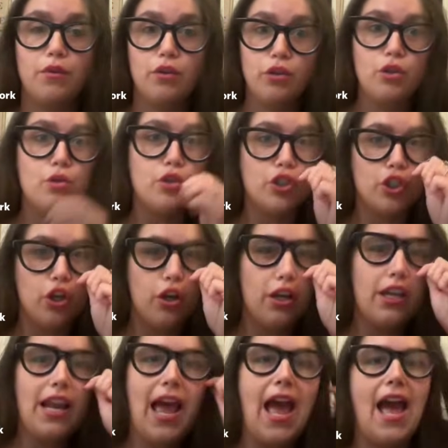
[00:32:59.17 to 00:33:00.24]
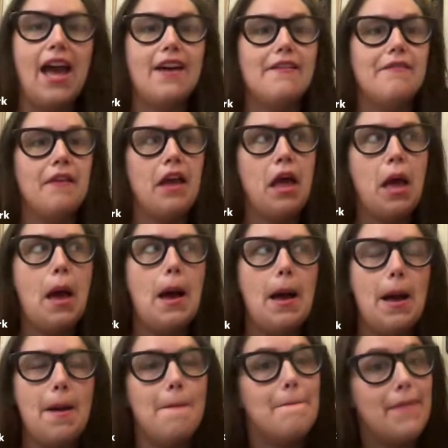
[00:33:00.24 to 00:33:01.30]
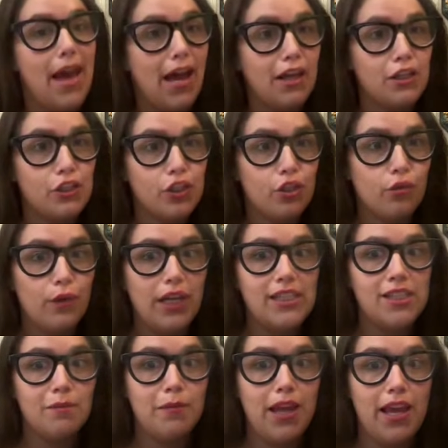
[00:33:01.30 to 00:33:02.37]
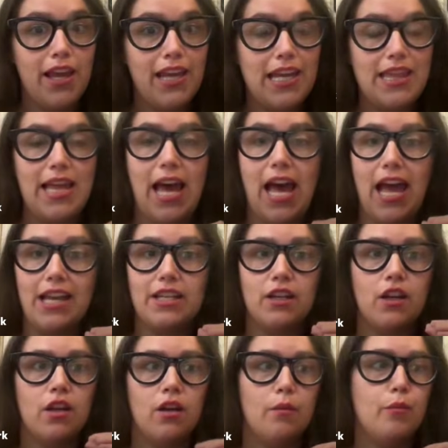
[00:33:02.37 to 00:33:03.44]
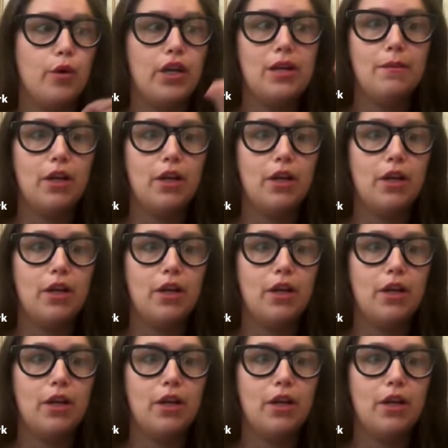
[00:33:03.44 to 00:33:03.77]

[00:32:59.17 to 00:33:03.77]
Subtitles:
you should have a master resume that pretty